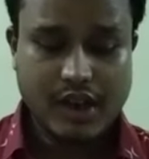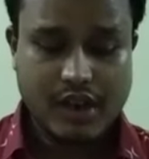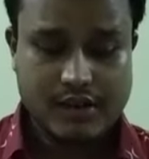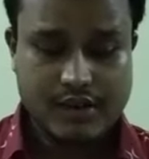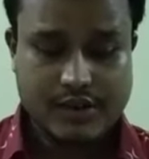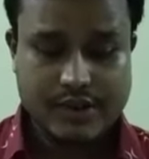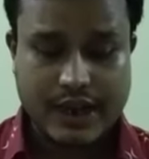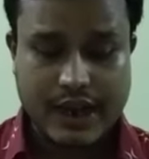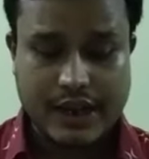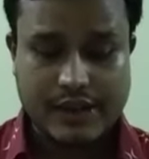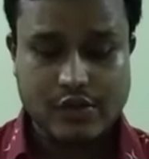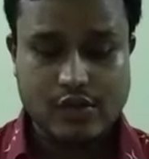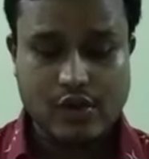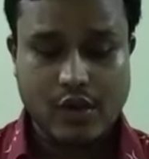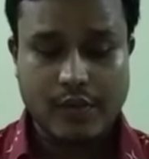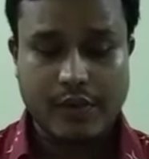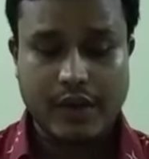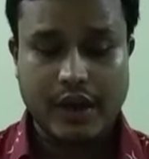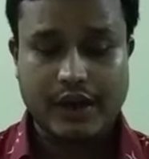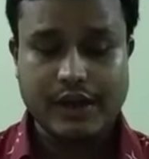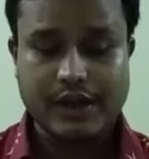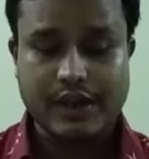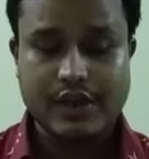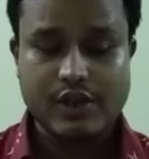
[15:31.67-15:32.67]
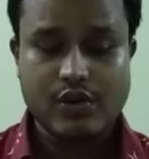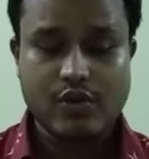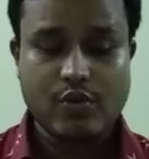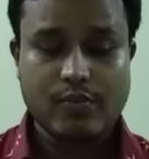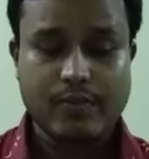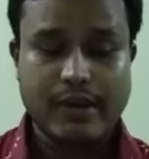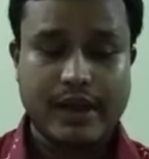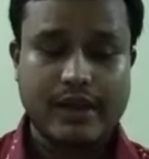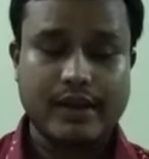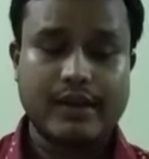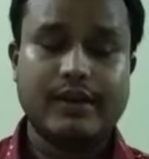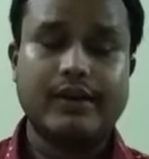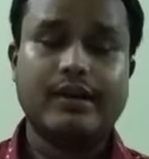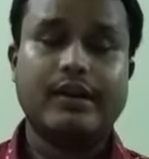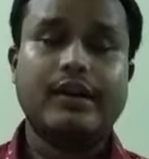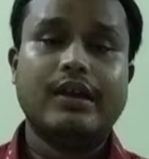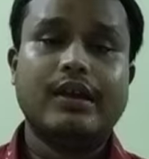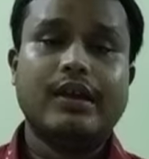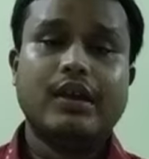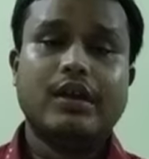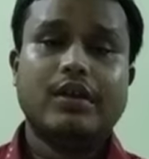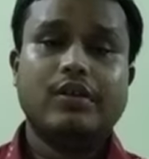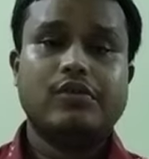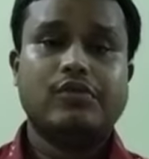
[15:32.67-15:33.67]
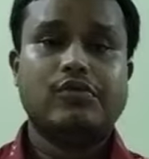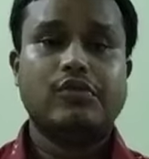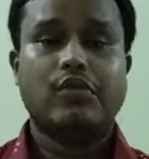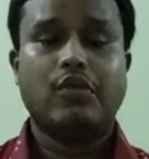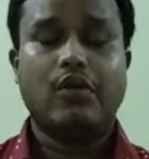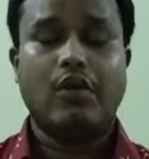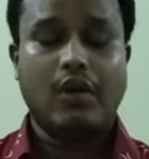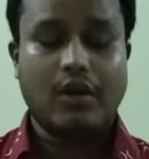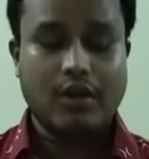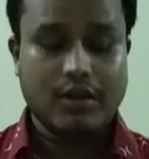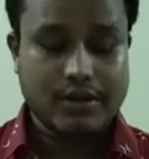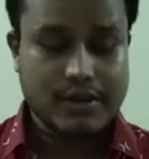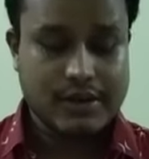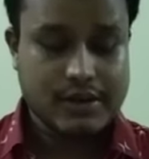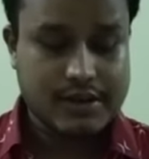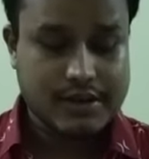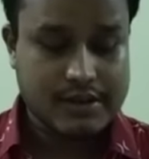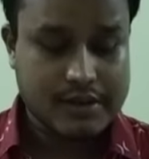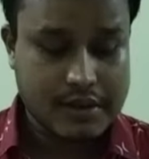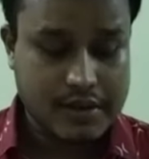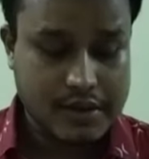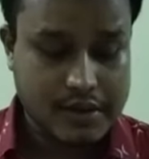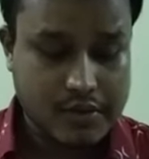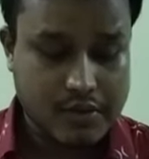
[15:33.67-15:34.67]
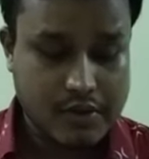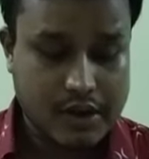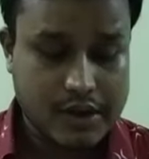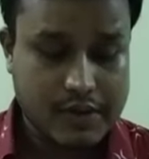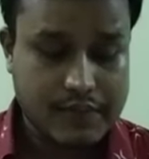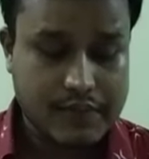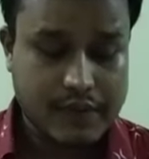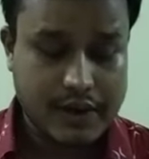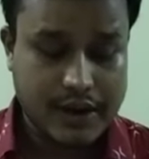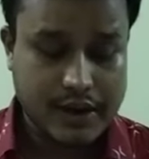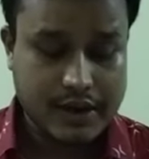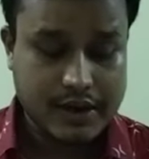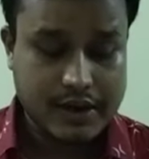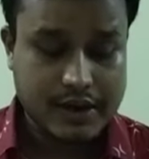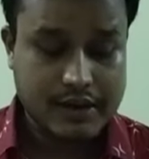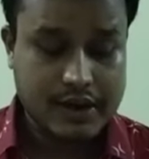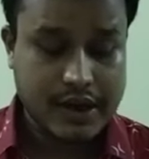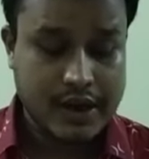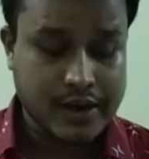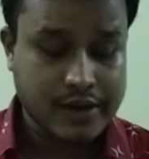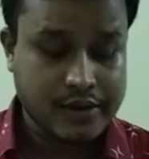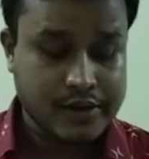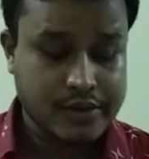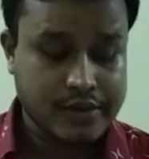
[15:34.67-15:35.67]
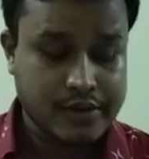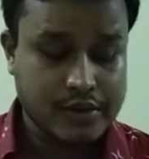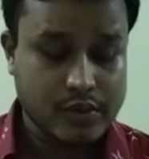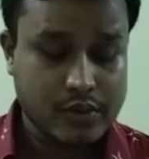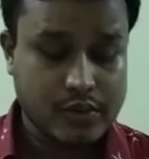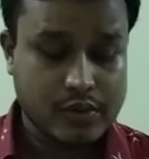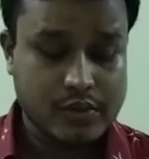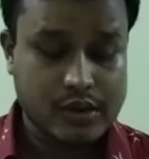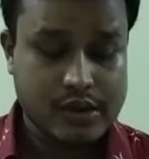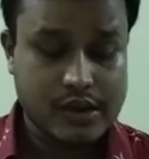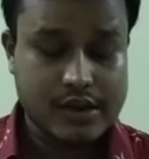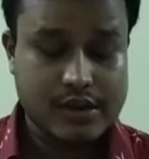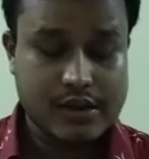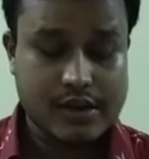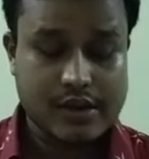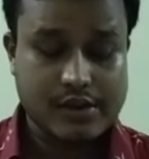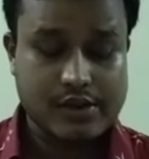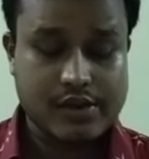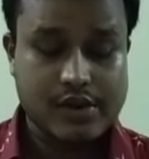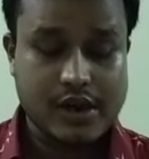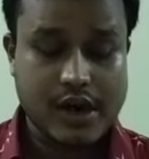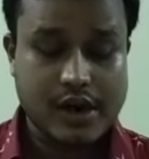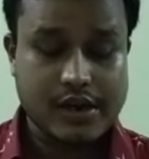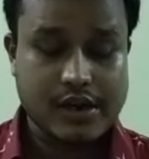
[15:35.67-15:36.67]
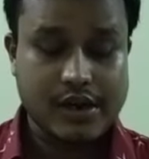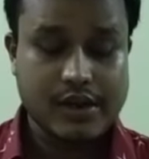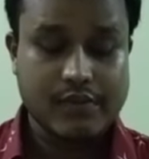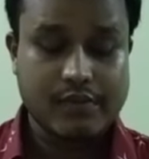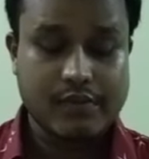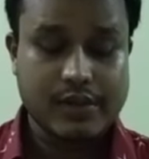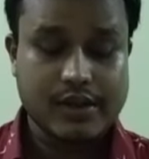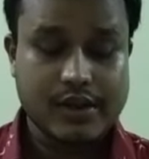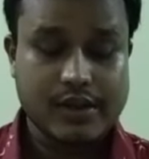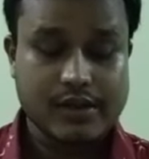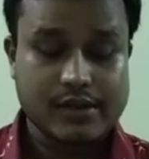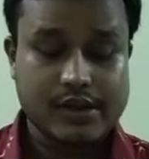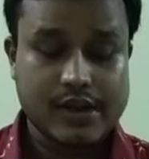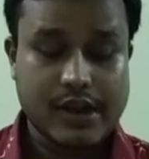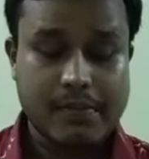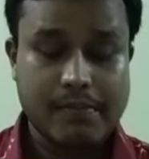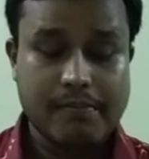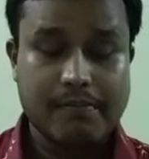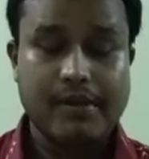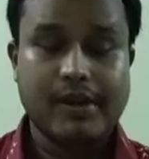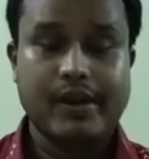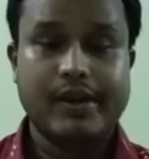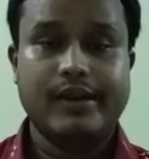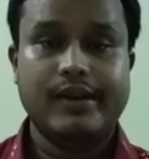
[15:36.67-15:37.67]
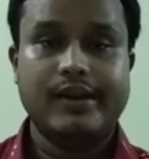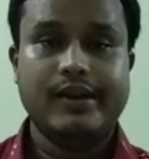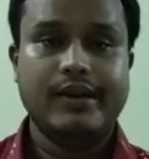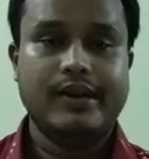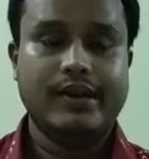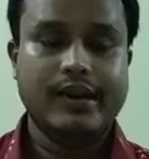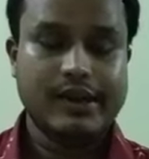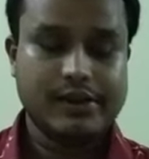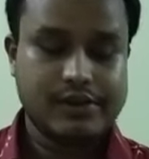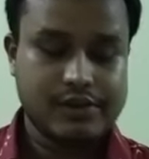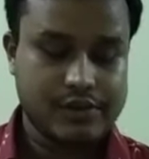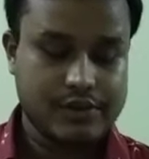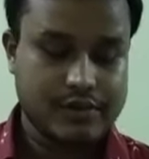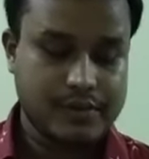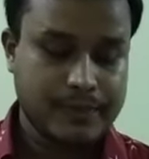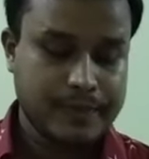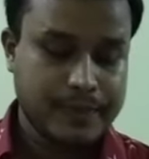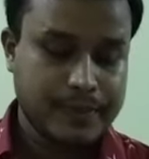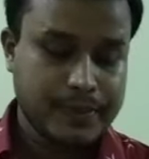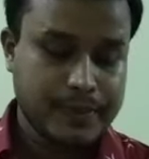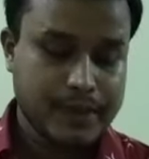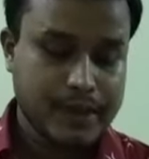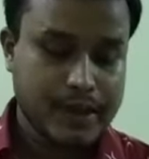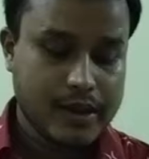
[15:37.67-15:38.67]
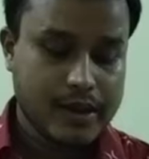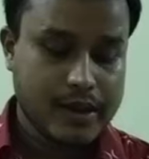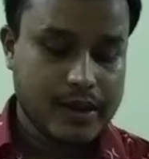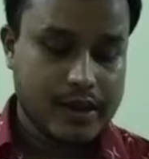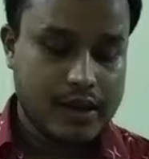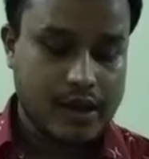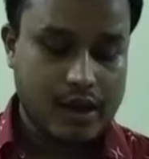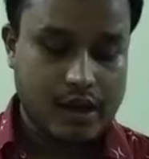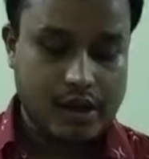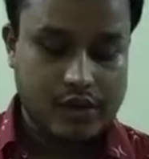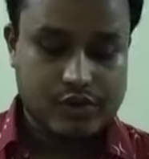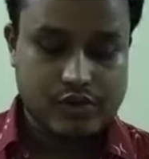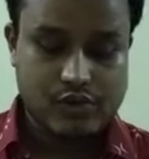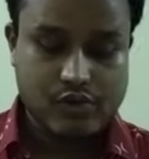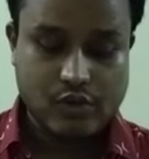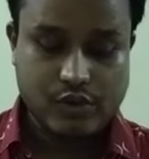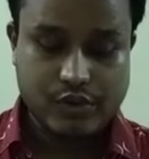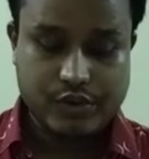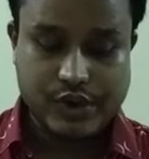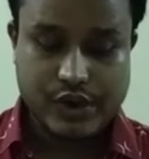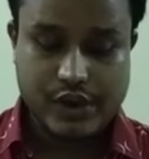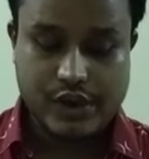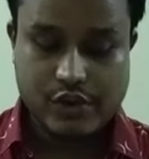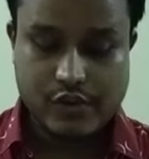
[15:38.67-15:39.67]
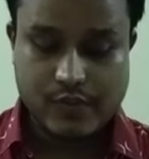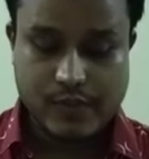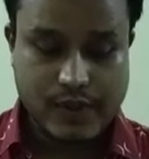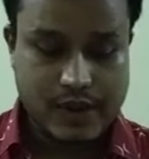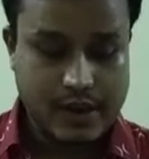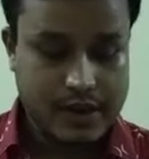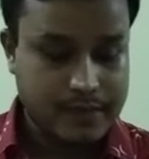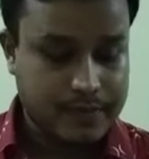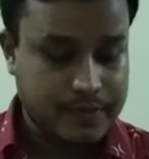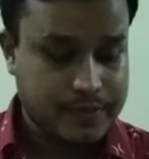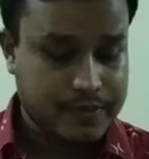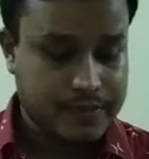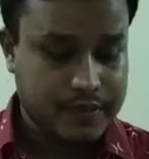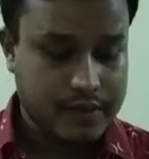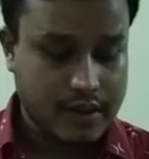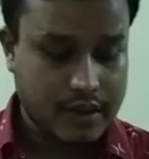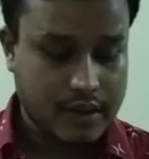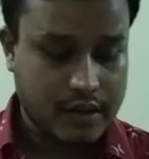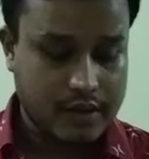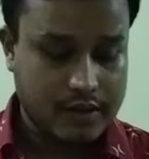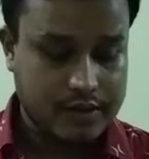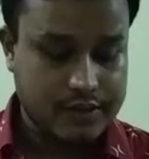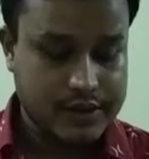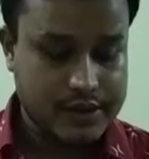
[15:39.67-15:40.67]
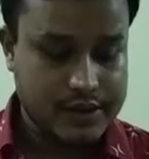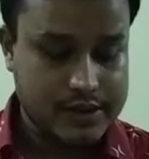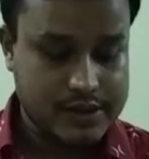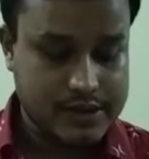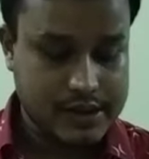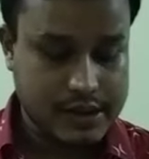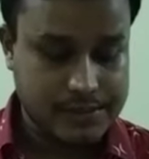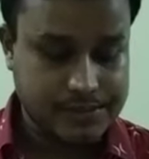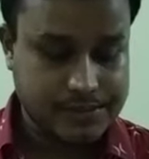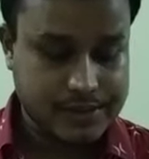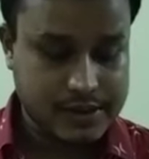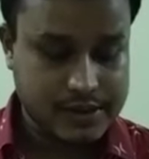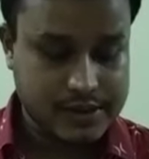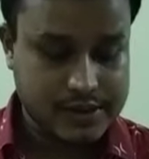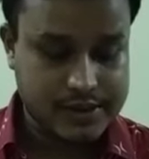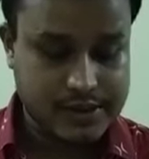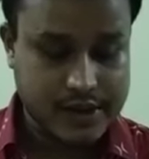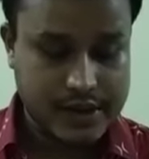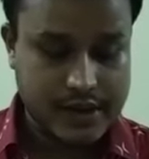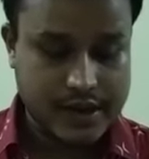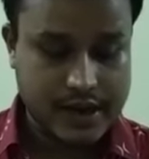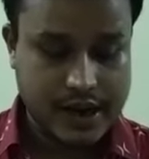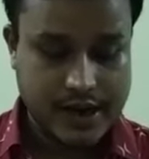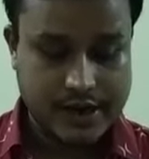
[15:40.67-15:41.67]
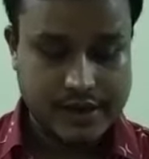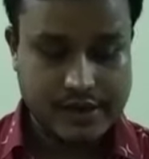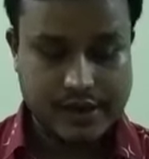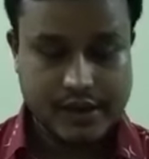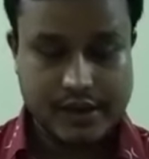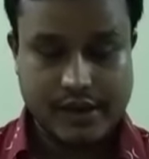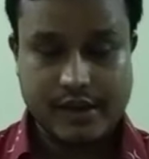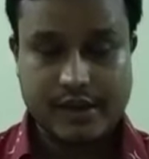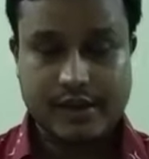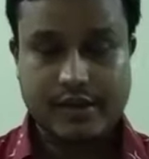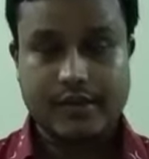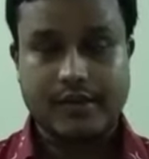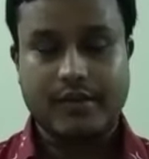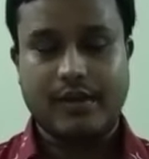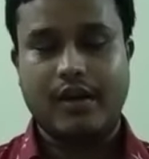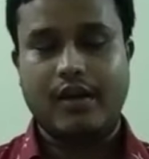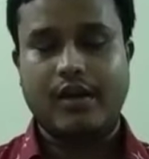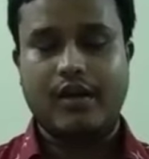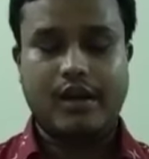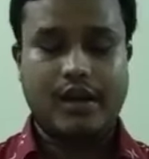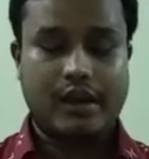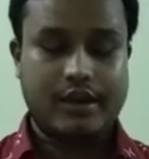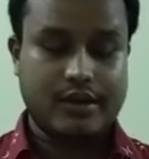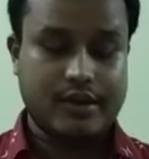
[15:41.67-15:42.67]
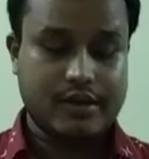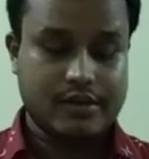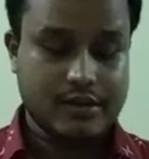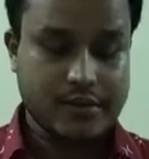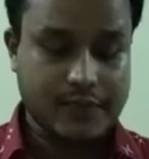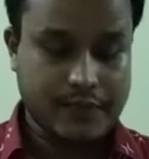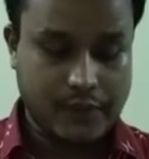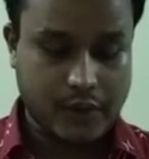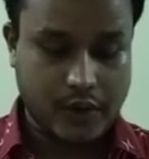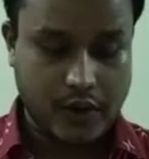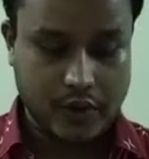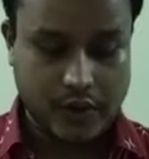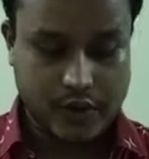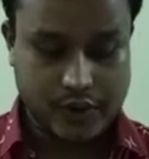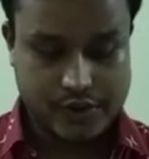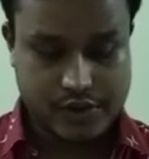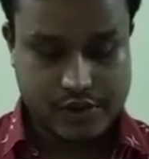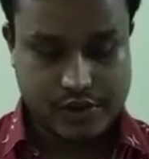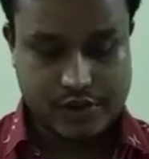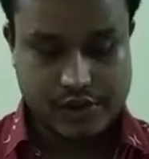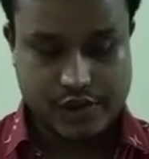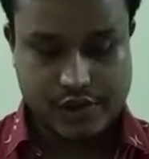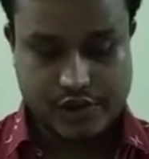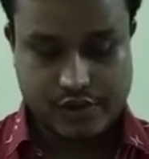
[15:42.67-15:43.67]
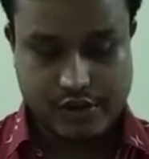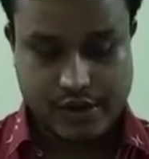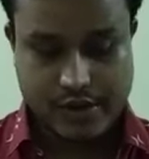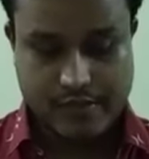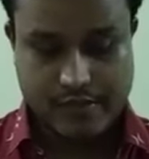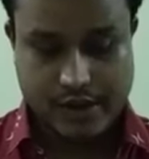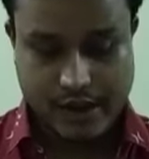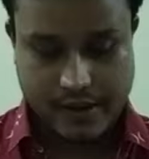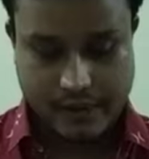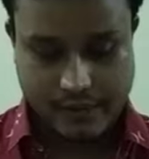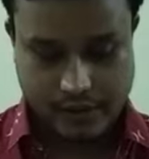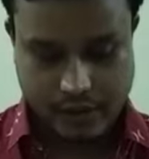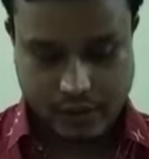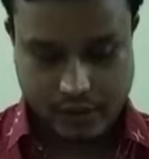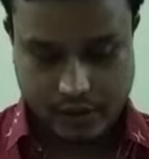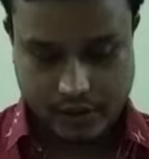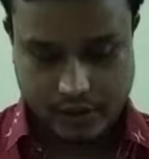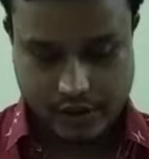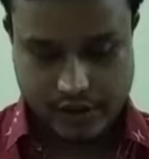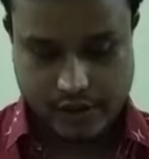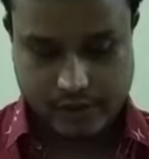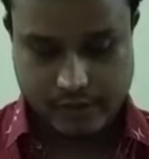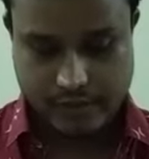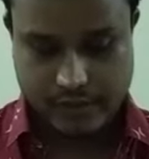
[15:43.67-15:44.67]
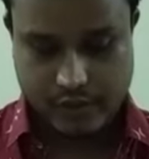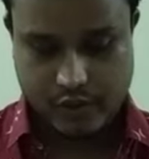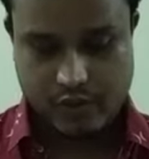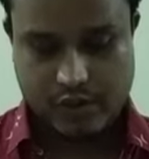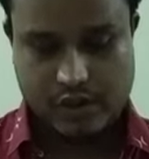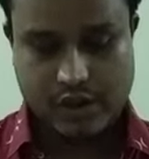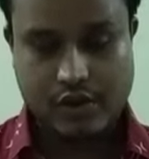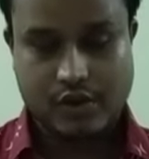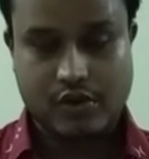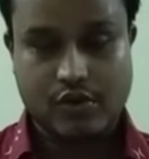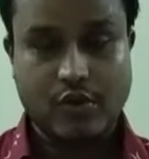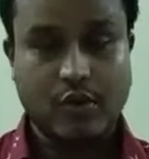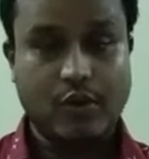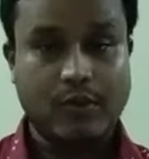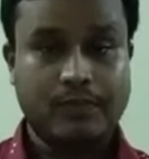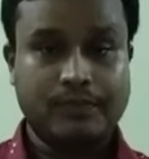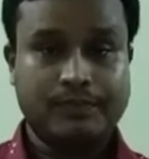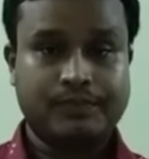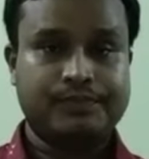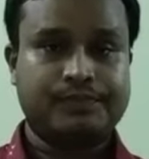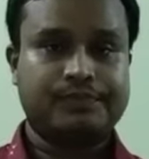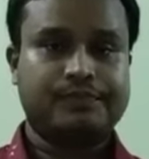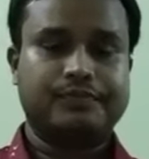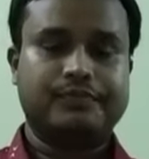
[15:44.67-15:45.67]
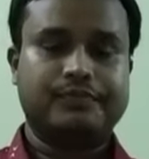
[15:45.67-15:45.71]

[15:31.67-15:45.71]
slice of honeydew melon. So all these you can find that these are starting with the same beginning letter. So this way this chapter is there, and here another forgotten stream and forgotten music. So